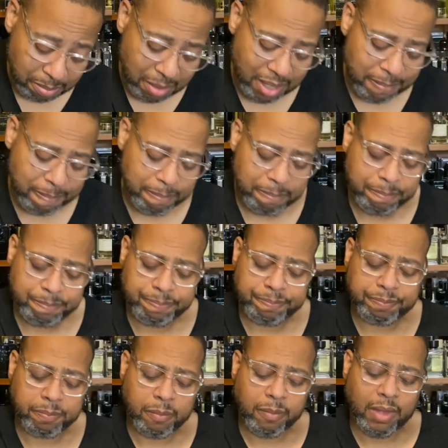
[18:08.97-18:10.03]
But
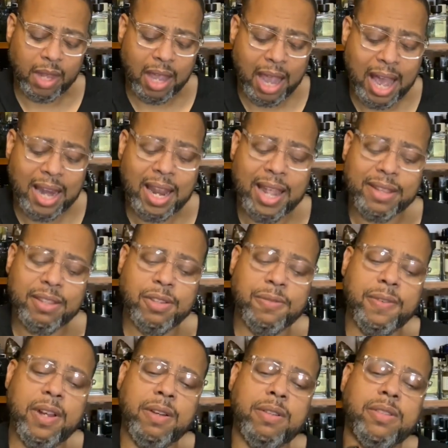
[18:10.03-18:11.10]
I like this
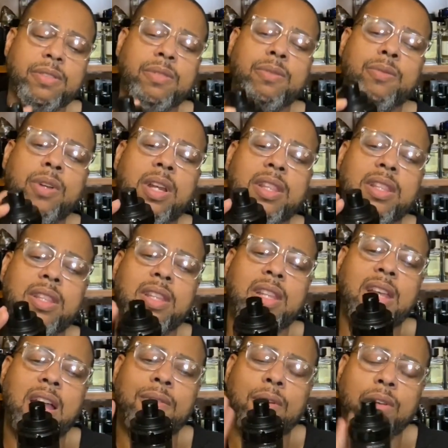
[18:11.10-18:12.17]
fragrance. When
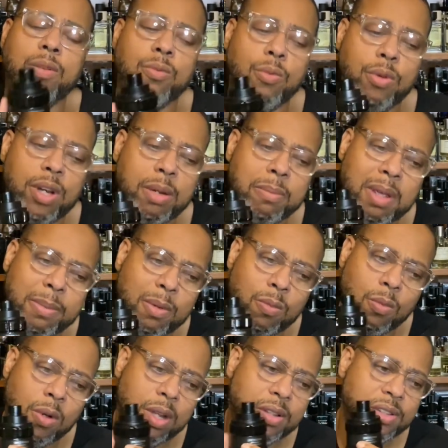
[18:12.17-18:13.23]
I've only worn it maybe
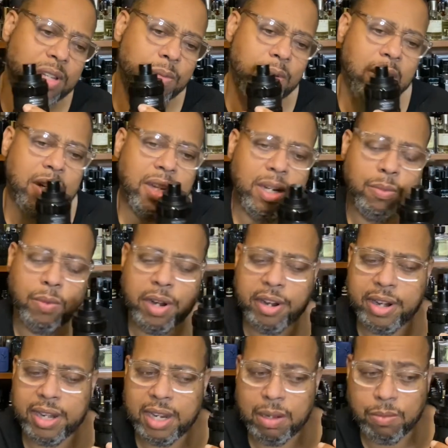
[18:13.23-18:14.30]
once. When I did wear
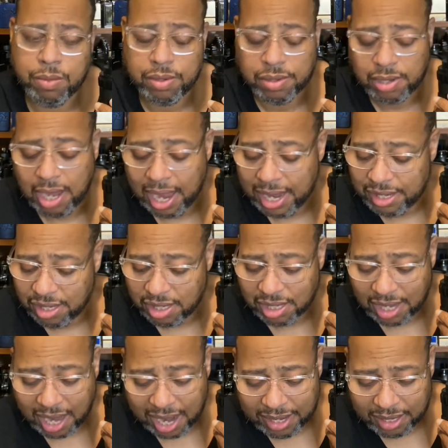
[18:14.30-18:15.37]
it, I had just
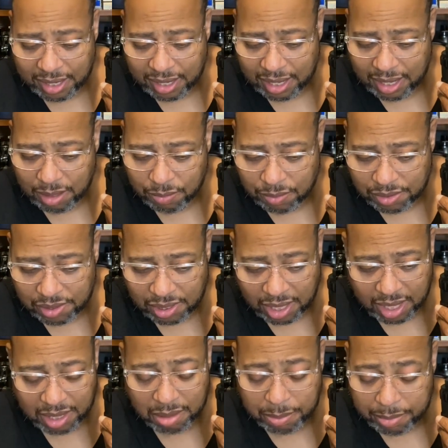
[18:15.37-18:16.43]
gotten it and it was
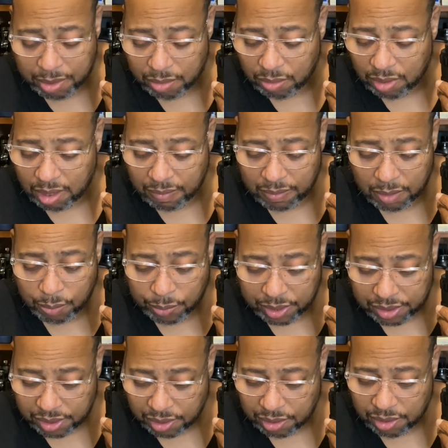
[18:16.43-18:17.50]
in the middle of the
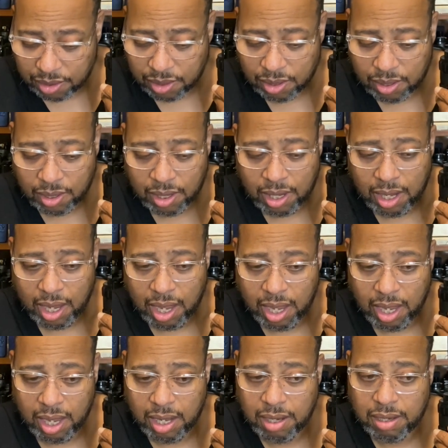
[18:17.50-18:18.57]
winter.
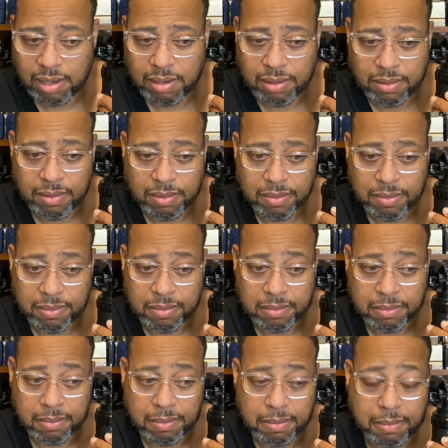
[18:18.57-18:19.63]
And
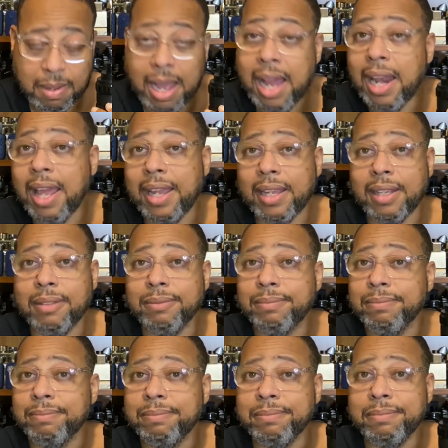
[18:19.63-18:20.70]
I like it.
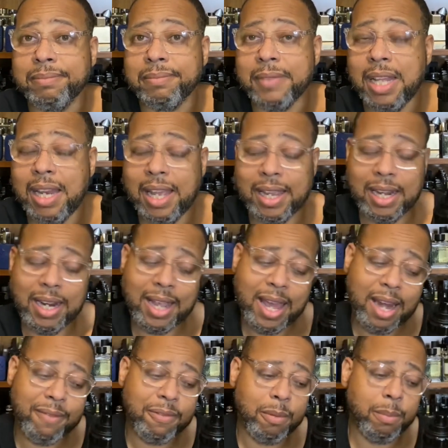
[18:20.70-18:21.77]
I like it. I got
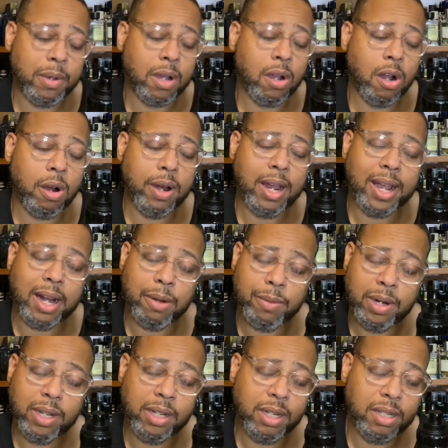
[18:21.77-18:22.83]
it from Macari. I got a
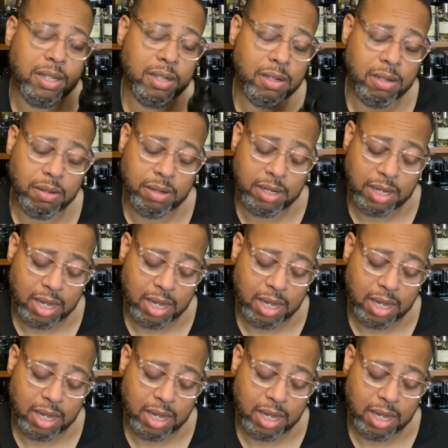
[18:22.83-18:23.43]
really good deal on it.